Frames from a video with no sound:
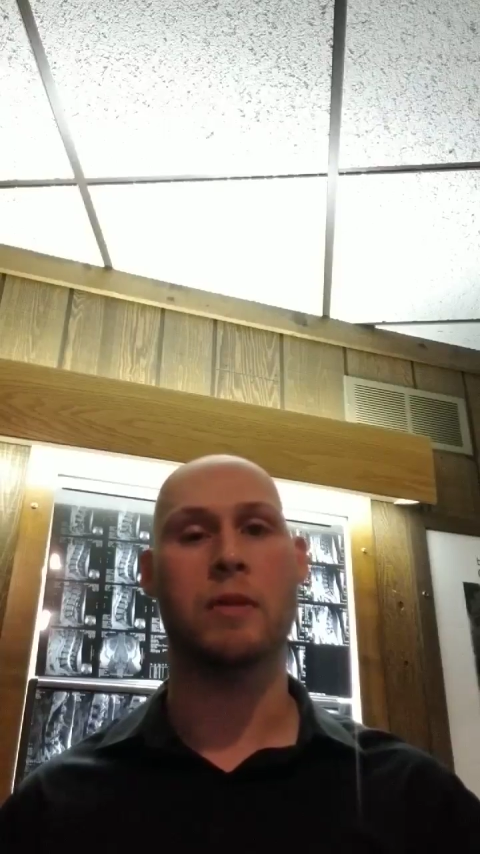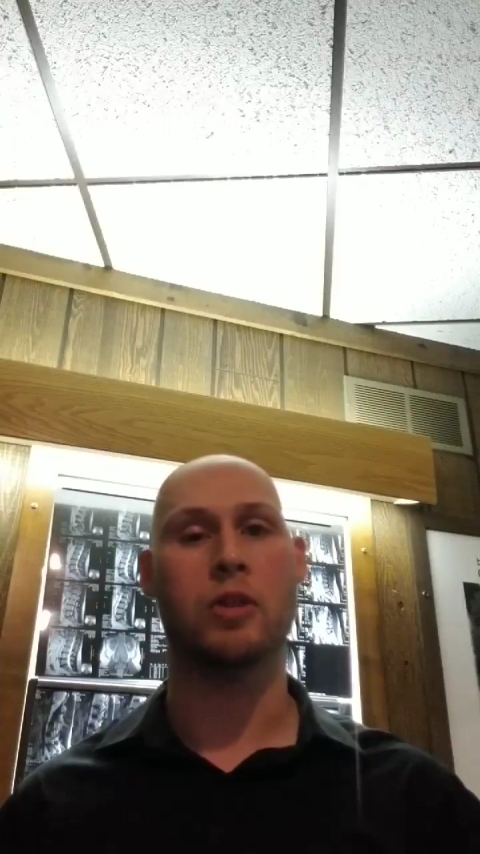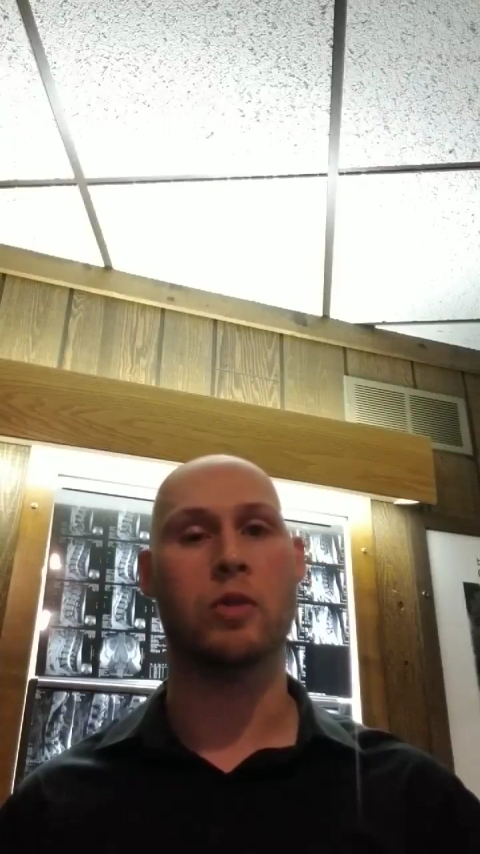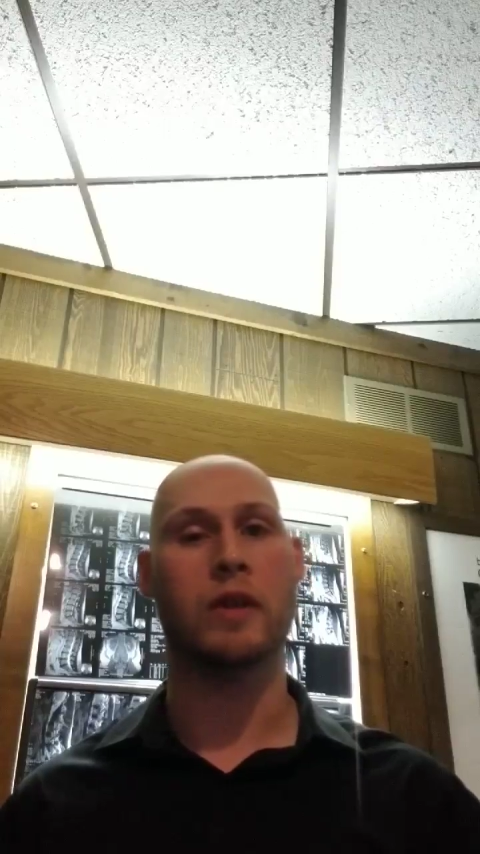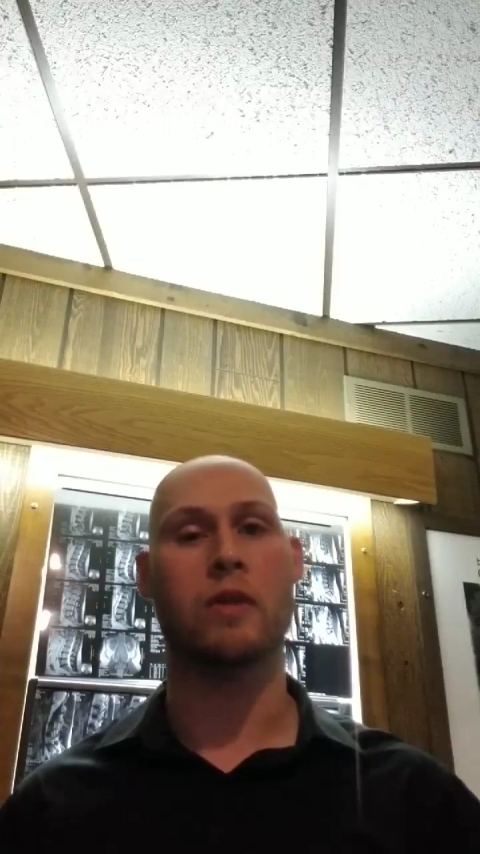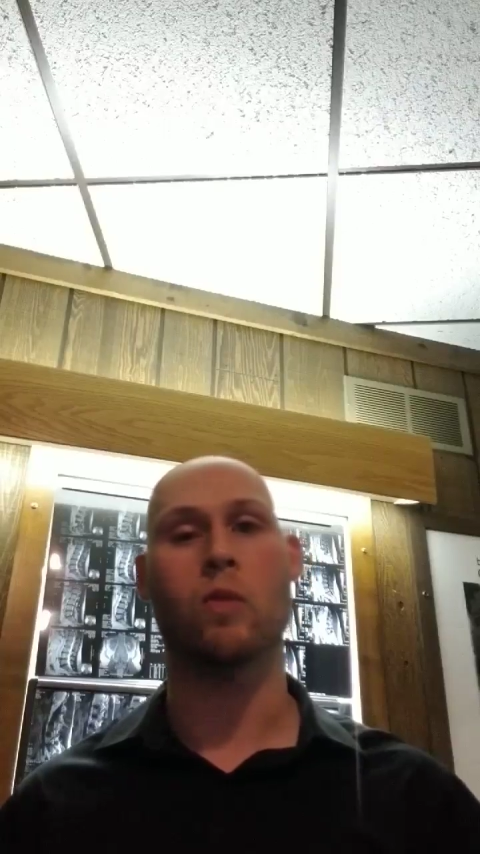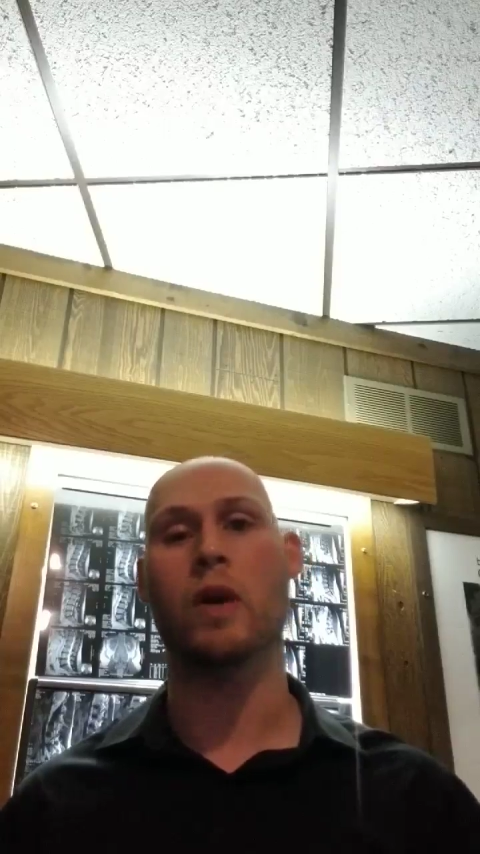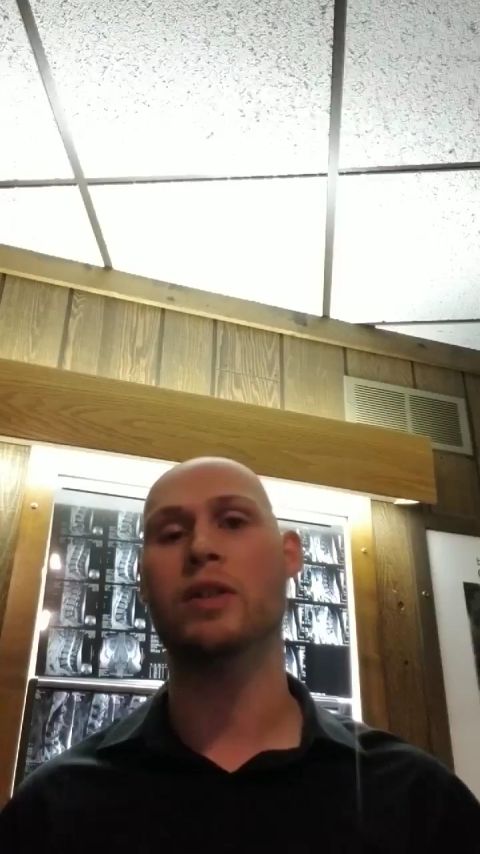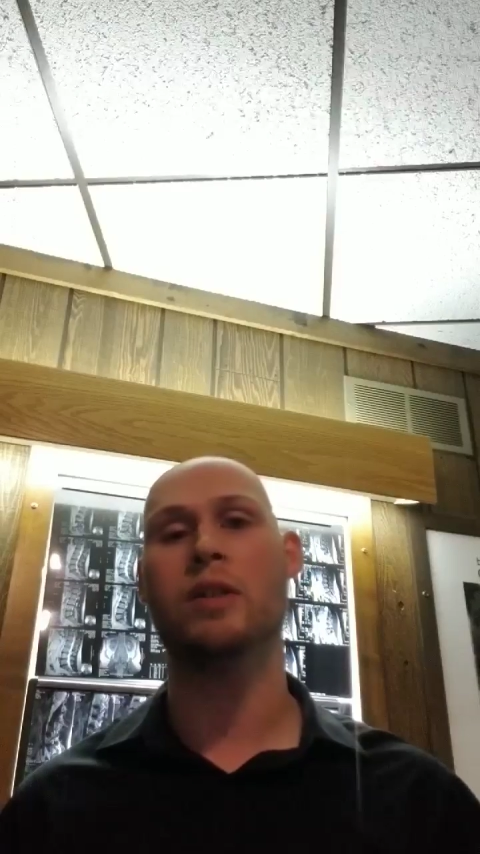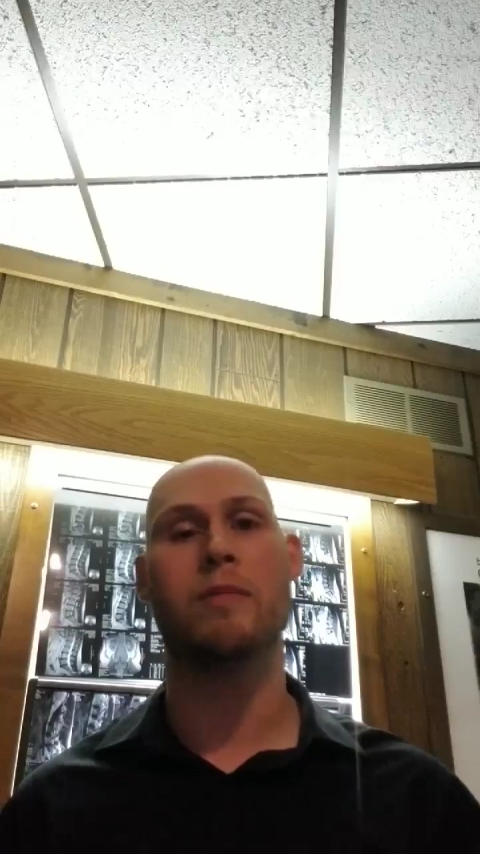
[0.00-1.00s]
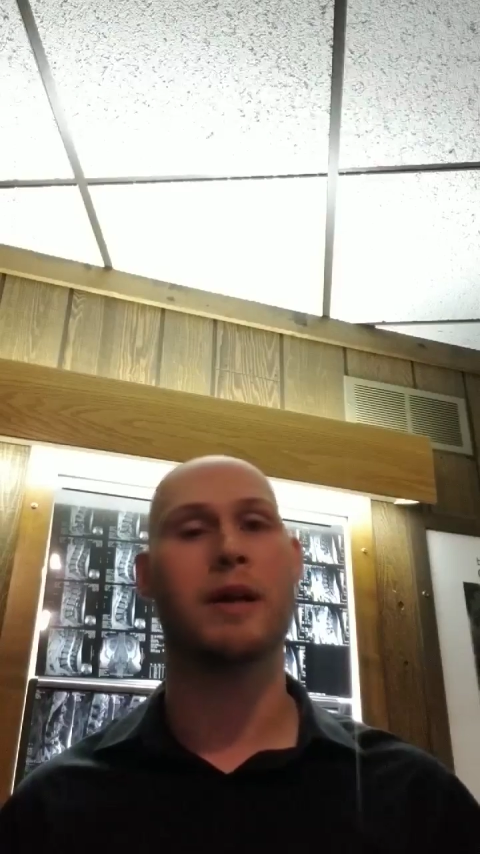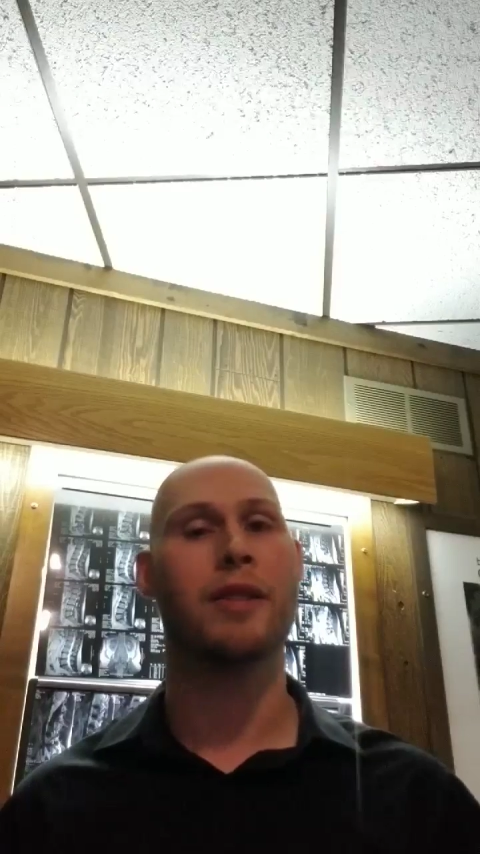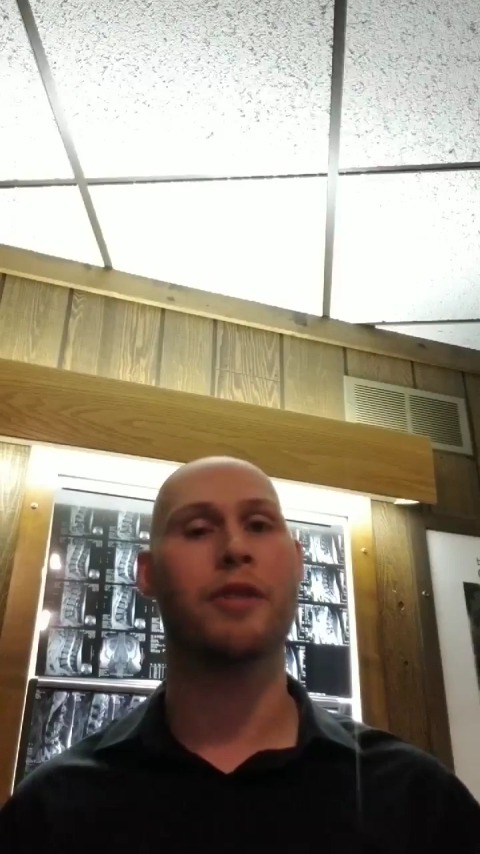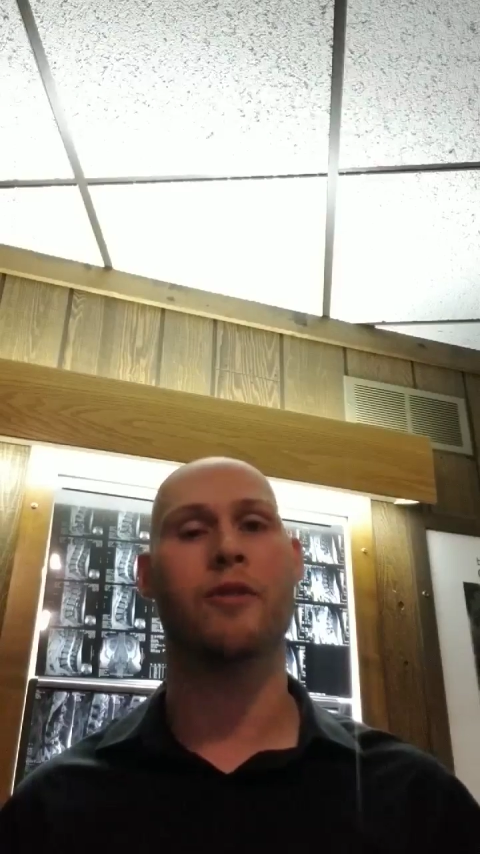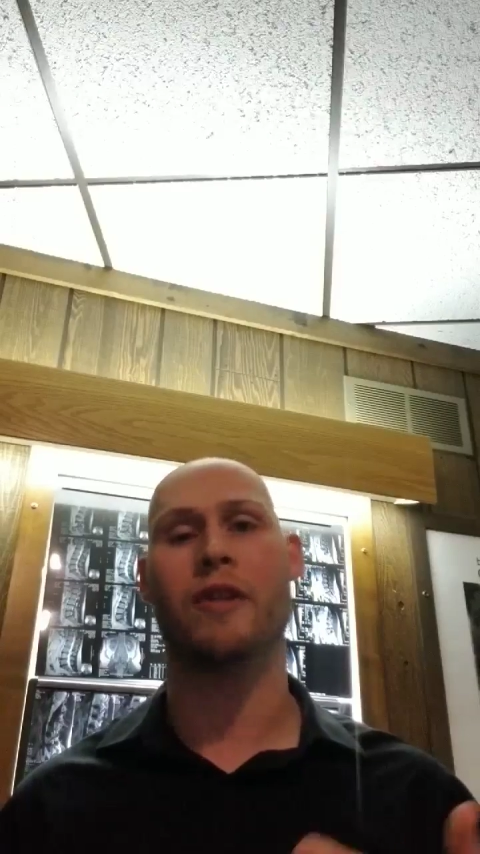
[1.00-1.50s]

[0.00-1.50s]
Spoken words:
between once a month